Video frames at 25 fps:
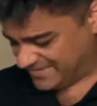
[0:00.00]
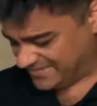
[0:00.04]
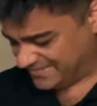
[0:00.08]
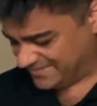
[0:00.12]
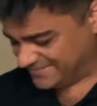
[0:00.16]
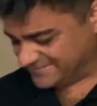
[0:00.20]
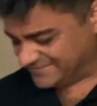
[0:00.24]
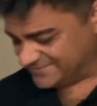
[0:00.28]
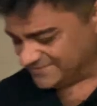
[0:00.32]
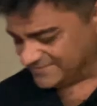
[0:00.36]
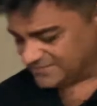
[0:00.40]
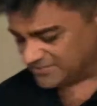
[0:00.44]

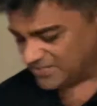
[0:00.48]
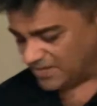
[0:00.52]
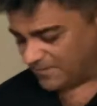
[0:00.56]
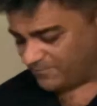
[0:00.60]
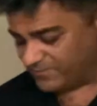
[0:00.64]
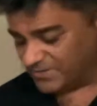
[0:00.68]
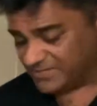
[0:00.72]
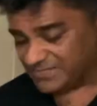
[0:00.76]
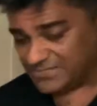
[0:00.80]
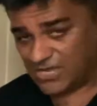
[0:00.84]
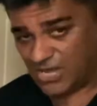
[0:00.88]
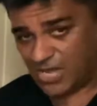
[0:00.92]
this is
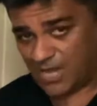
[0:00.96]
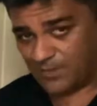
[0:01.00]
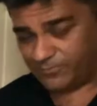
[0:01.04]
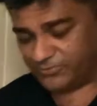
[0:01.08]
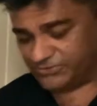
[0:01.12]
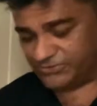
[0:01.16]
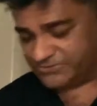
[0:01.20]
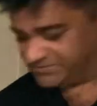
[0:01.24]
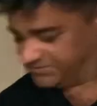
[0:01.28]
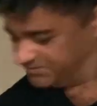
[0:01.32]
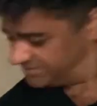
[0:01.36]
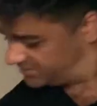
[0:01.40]
completely
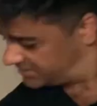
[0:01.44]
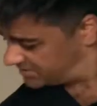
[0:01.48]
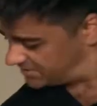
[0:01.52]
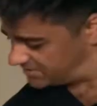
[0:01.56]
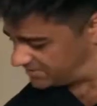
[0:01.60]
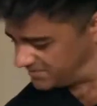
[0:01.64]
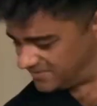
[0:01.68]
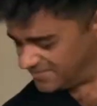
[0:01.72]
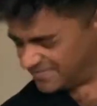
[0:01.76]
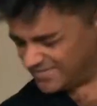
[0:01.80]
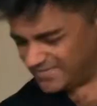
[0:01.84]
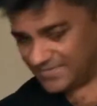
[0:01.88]
opposite.
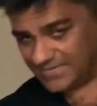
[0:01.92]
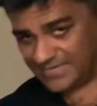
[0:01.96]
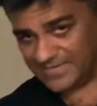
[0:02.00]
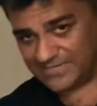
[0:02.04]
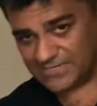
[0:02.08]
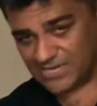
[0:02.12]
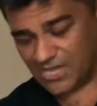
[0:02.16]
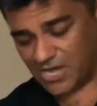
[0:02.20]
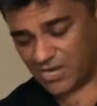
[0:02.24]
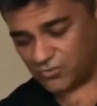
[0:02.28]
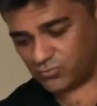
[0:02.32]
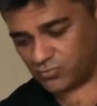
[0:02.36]
In
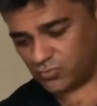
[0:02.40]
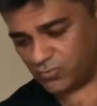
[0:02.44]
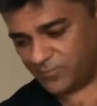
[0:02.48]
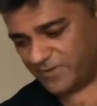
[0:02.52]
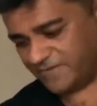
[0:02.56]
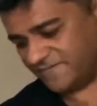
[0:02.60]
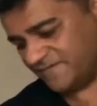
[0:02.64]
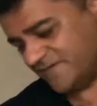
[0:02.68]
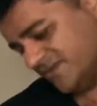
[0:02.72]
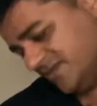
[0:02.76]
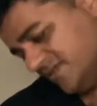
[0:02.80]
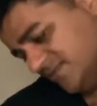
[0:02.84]
the October,
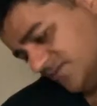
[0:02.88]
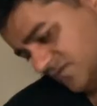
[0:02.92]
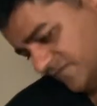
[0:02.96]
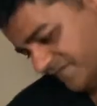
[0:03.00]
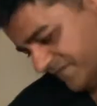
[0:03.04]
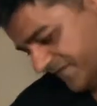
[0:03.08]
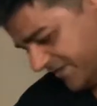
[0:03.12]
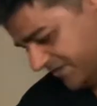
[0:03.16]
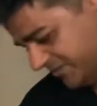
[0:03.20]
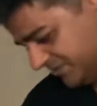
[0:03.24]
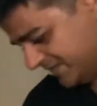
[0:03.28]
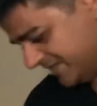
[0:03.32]
when it's
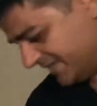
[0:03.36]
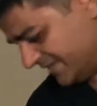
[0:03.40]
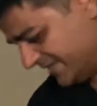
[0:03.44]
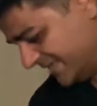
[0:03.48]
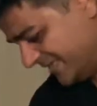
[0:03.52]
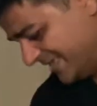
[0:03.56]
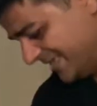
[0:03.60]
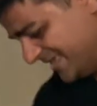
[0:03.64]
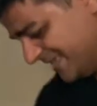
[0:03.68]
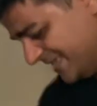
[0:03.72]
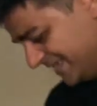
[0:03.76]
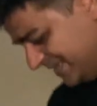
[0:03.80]
fresh
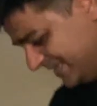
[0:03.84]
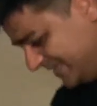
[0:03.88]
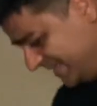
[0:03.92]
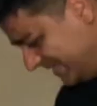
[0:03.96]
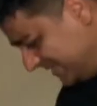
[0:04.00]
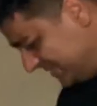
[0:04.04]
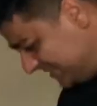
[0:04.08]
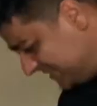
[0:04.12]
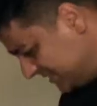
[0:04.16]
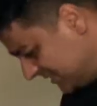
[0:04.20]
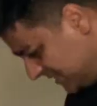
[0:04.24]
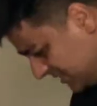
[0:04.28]
air,
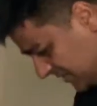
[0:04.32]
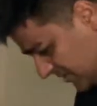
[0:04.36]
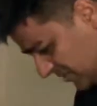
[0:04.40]
this